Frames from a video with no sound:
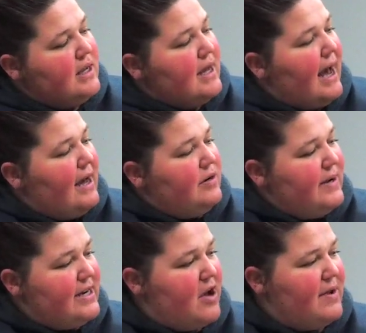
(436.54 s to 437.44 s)
How do
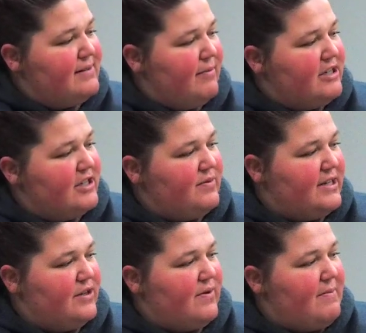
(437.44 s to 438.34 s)
we know as much as we
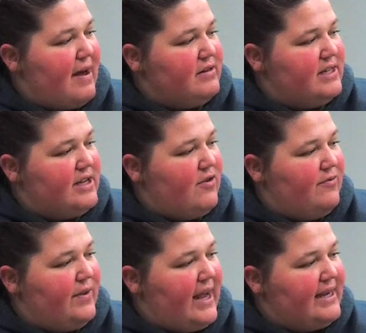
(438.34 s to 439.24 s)
do about
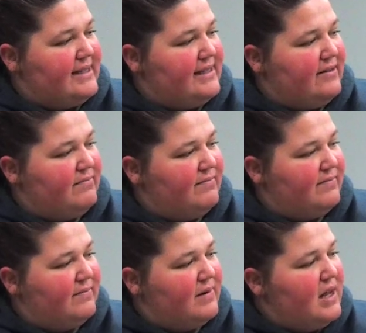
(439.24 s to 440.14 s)
snowflakes?
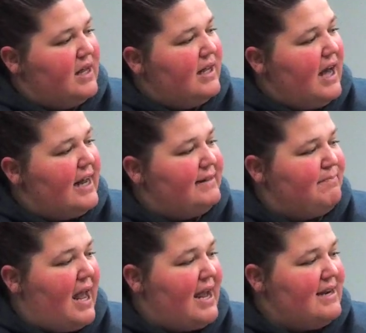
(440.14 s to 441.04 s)
A
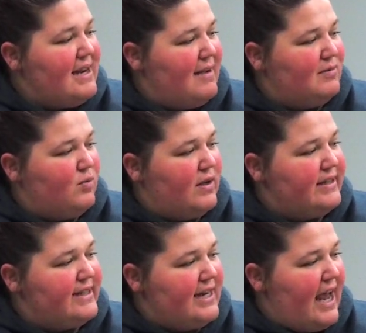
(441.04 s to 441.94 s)
man named
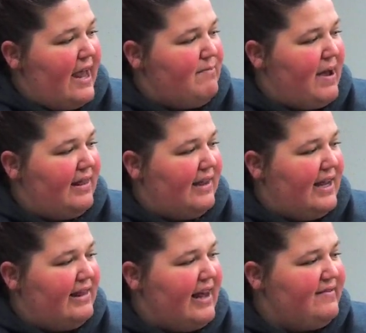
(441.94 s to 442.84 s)
Wilson A.
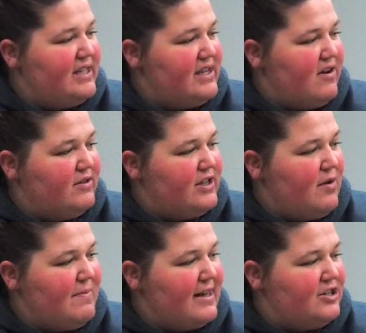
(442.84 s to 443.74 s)
Bentley loved snow
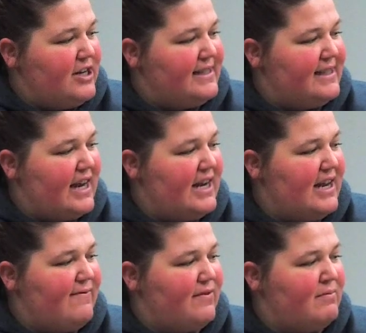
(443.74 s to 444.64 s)
so much he studied
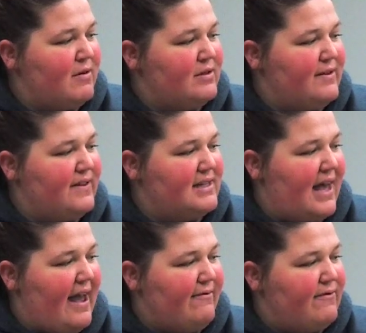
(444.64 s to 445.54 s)
it for most of his
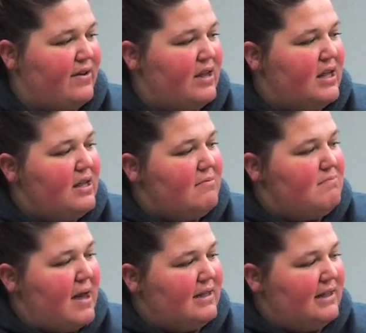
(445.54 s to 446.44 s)
life.
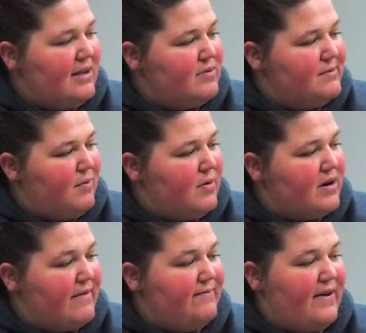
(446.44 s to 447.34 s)
Bentley was
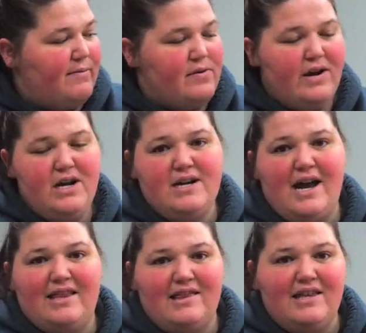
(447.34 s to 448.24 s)
born on February
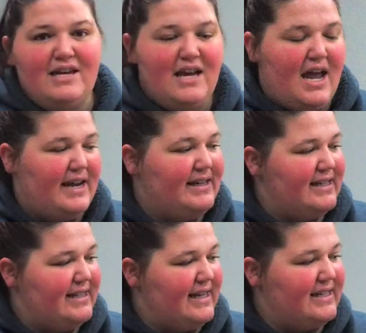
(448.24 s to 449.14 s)
9th,
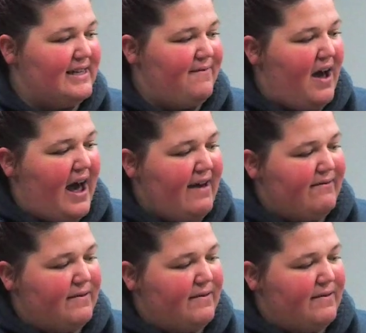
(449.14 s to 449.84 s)
1865.